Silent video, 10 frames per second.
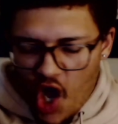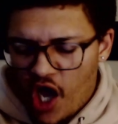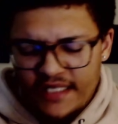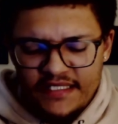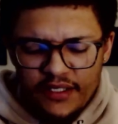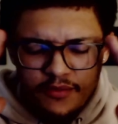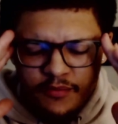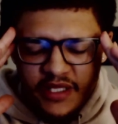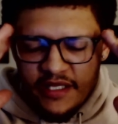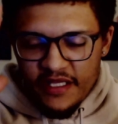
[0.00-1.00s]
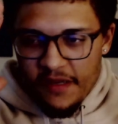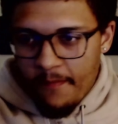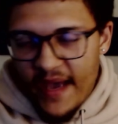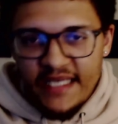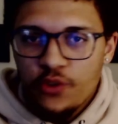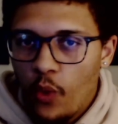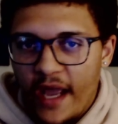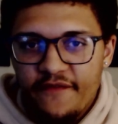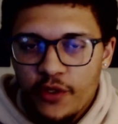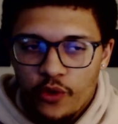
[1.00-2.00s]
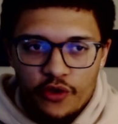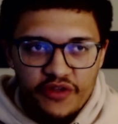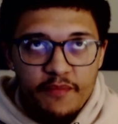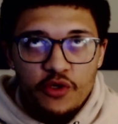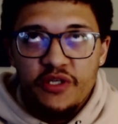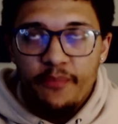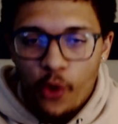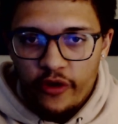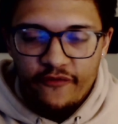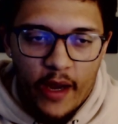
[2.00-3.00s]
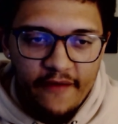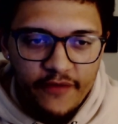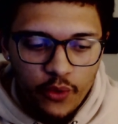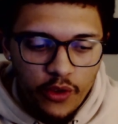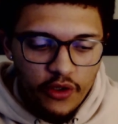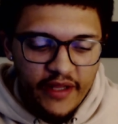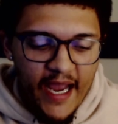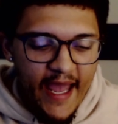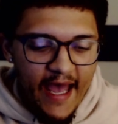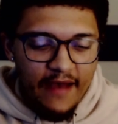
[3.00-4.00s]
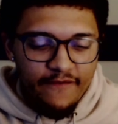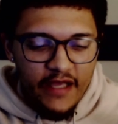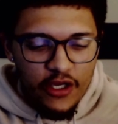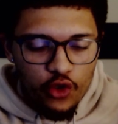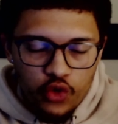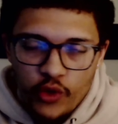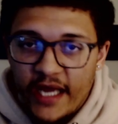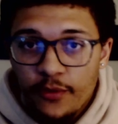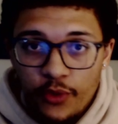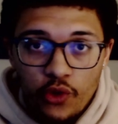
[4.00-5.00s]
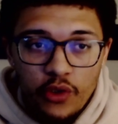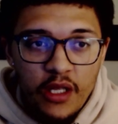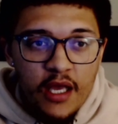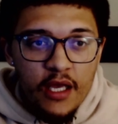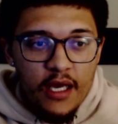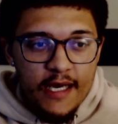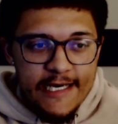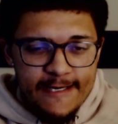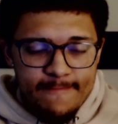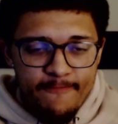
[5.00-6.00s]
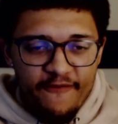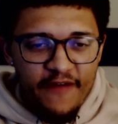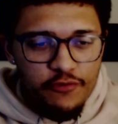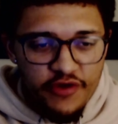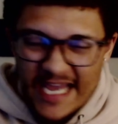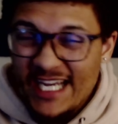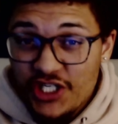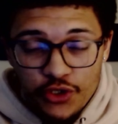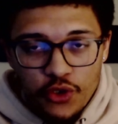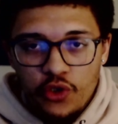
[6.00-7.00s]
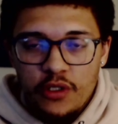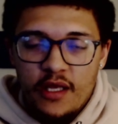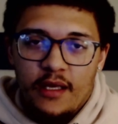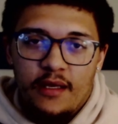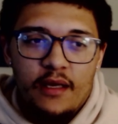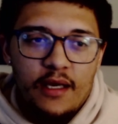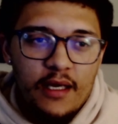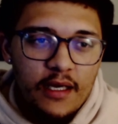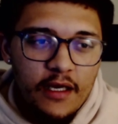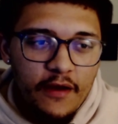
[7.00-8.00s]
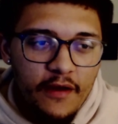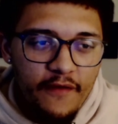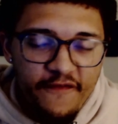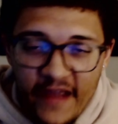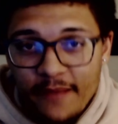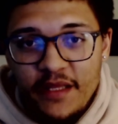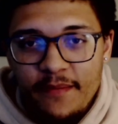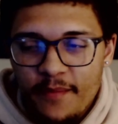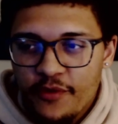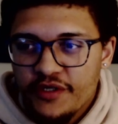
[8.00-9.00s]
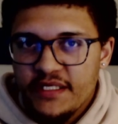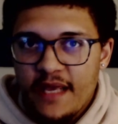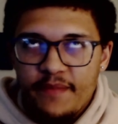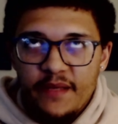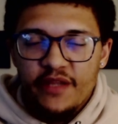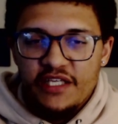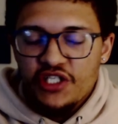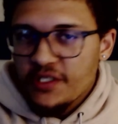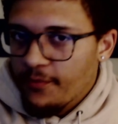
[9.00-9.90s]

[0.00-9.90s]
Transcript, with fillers: awesome, the, the best wife in the world, the most supportive wife in the world. I have incredible um, foundational uh, family members, and people that just